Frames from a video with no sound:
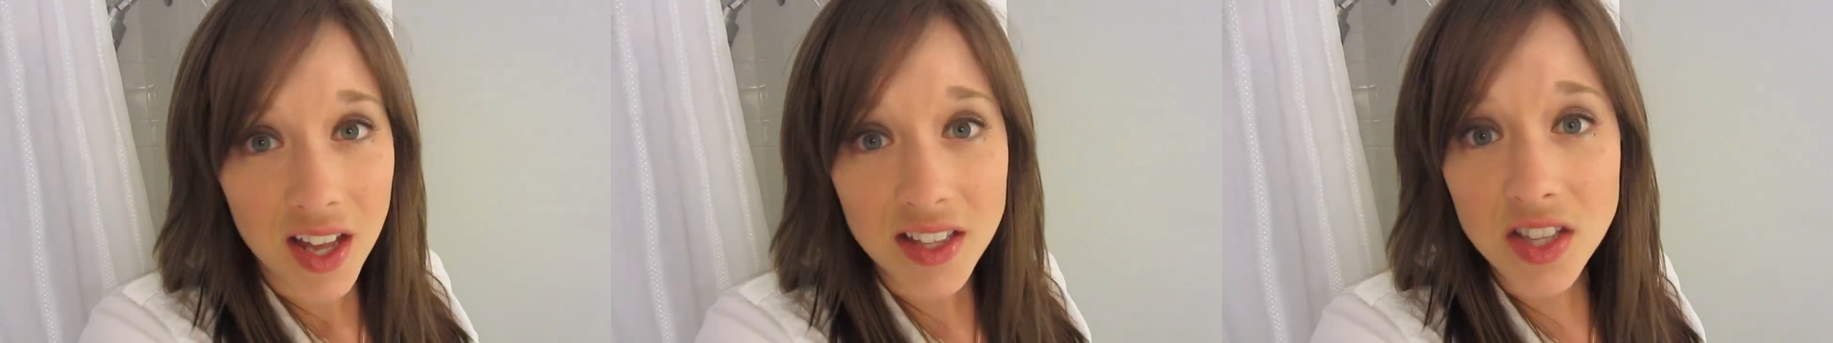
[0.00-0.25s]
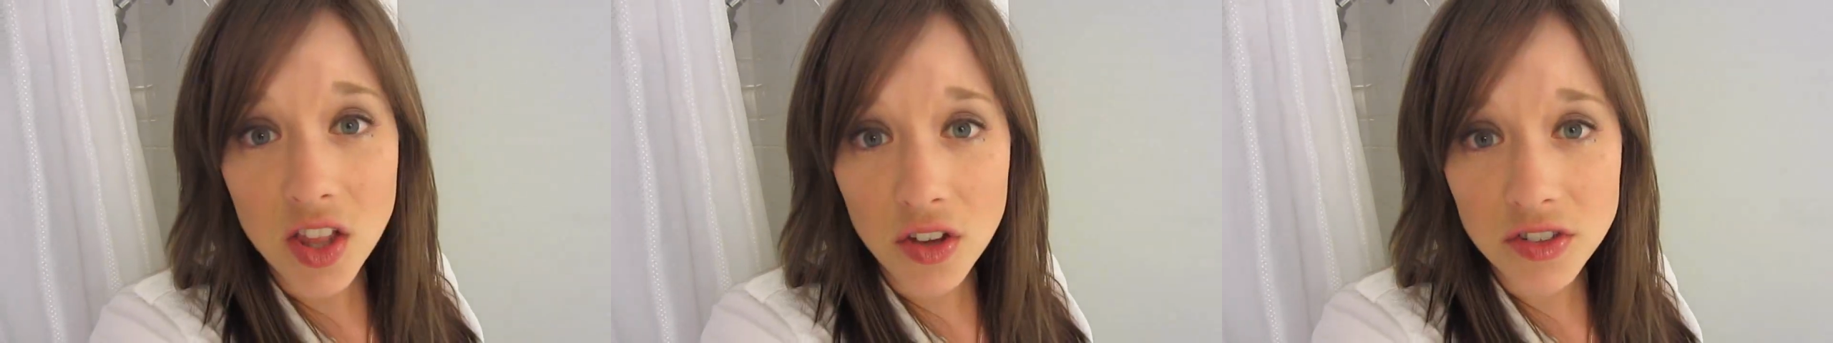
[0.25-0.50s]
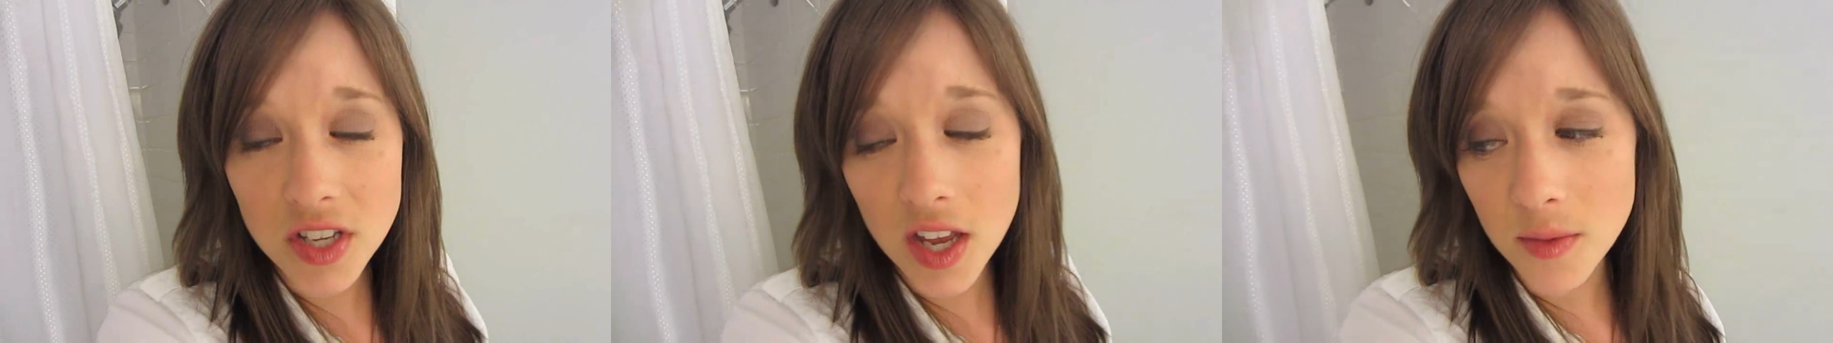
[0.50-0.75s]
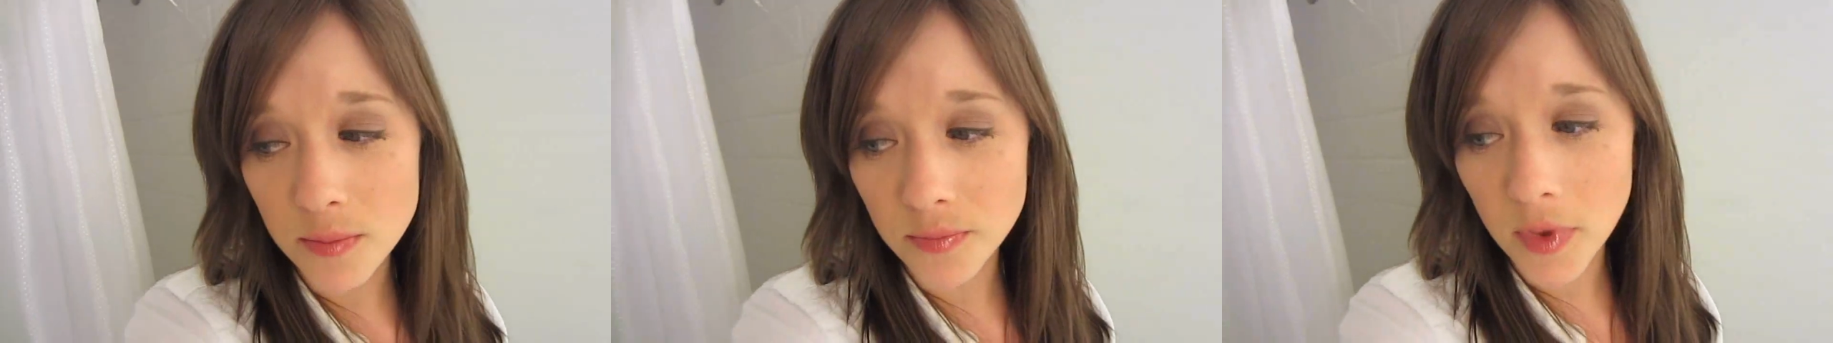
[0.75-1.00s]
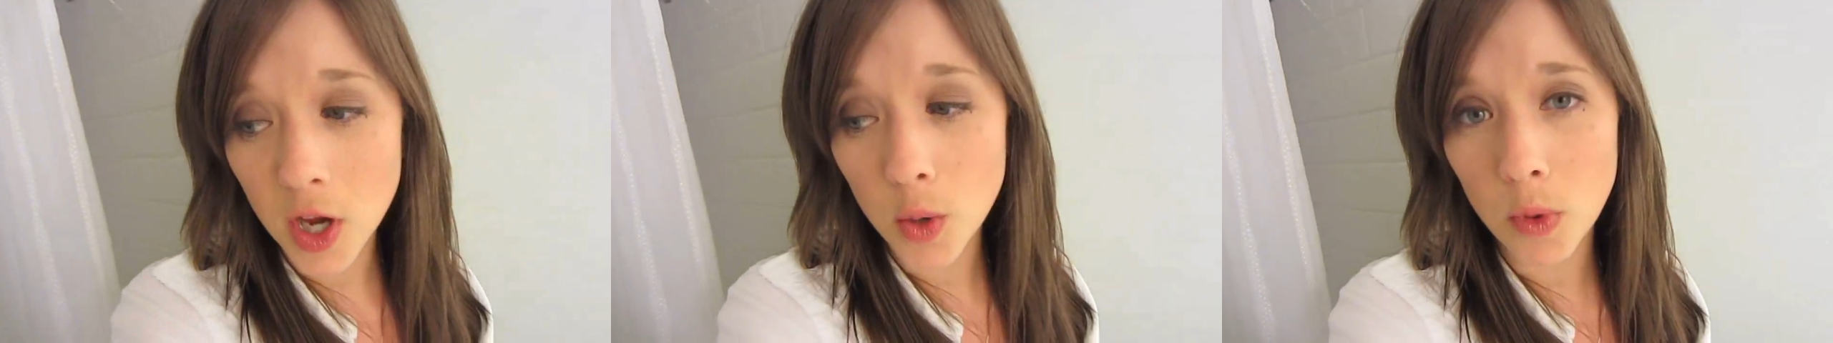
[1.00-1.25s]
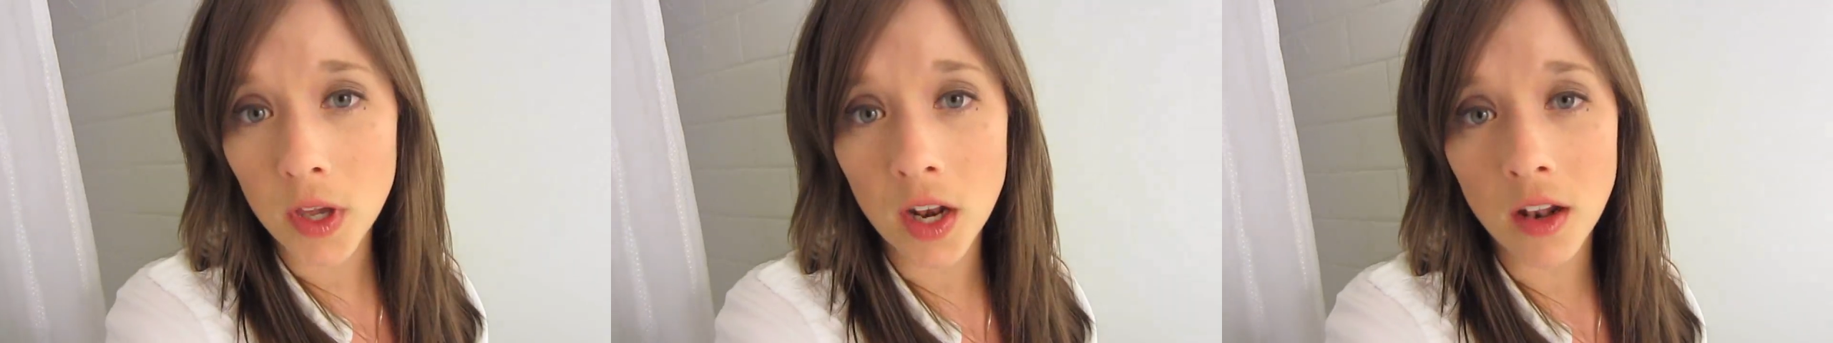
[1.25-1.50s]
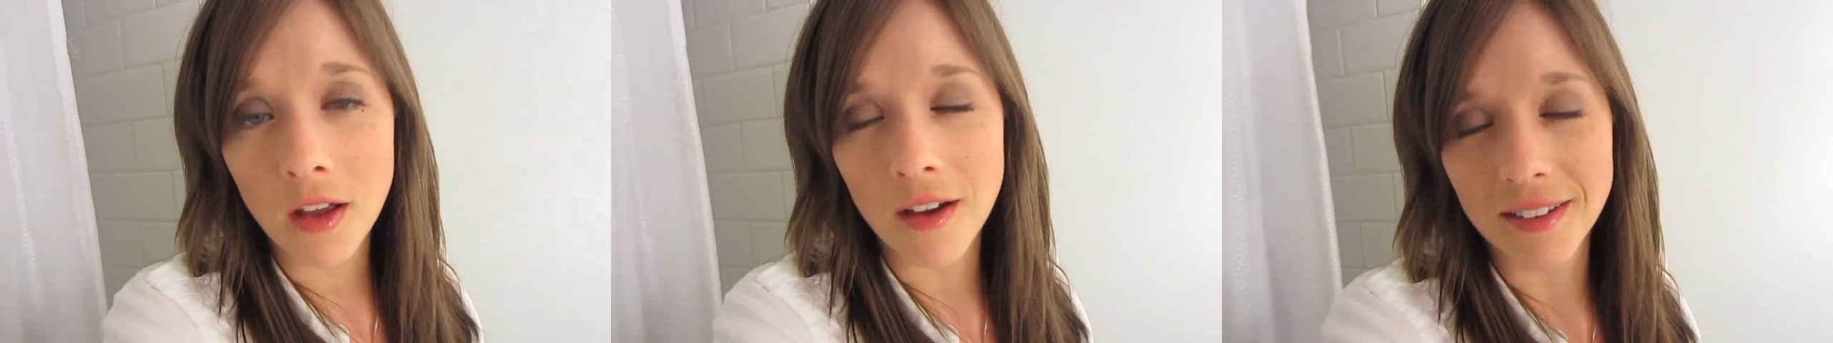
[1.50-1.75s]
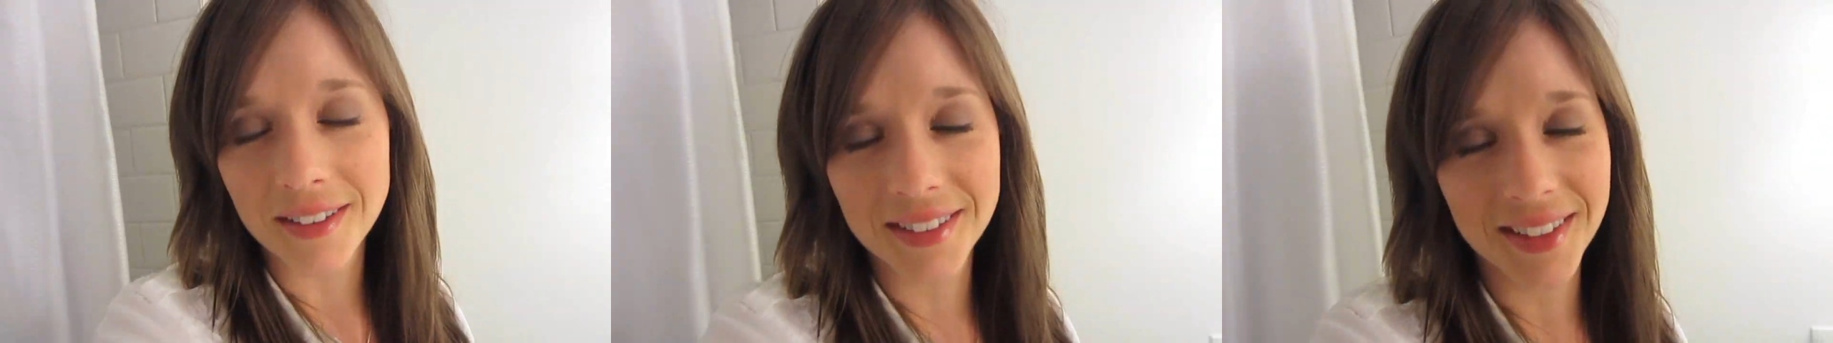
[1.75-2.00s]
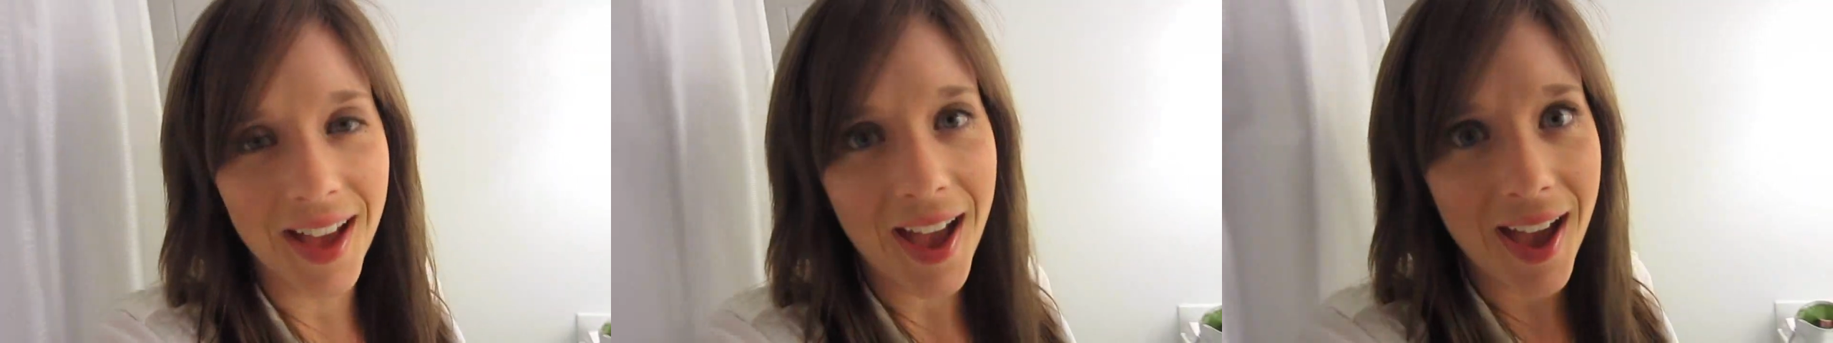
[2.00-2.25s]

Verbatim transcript: That's a long time. I hope we get along.